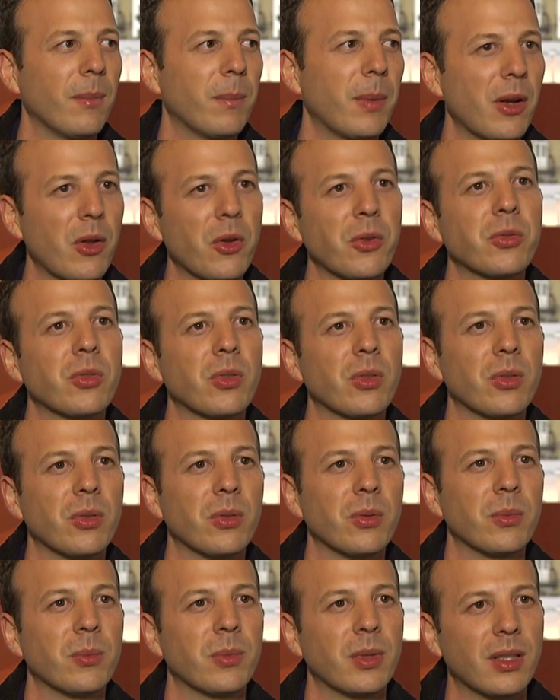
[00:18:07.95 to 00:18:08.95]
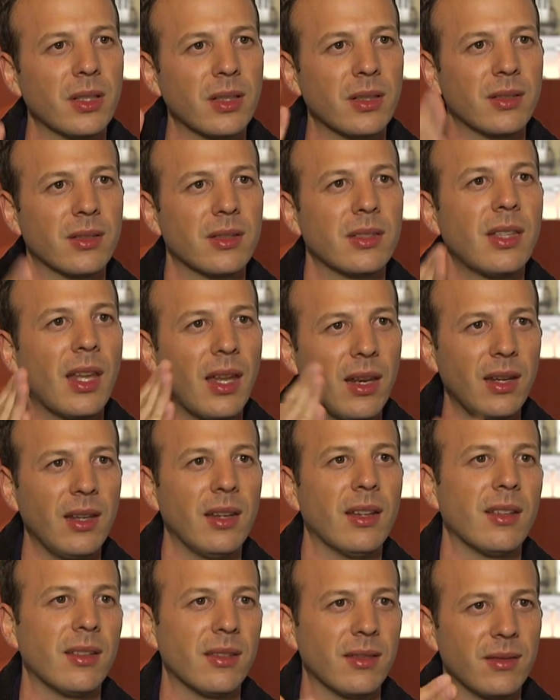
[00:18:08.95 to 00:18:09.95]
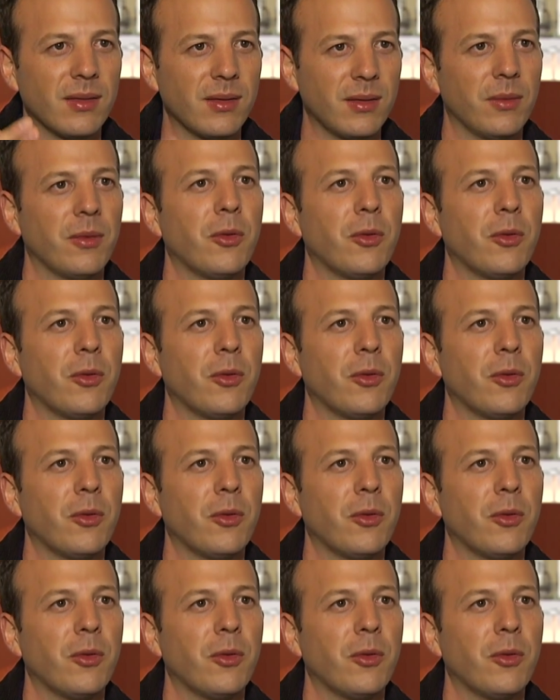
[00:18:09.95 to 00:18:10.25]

but also like steady and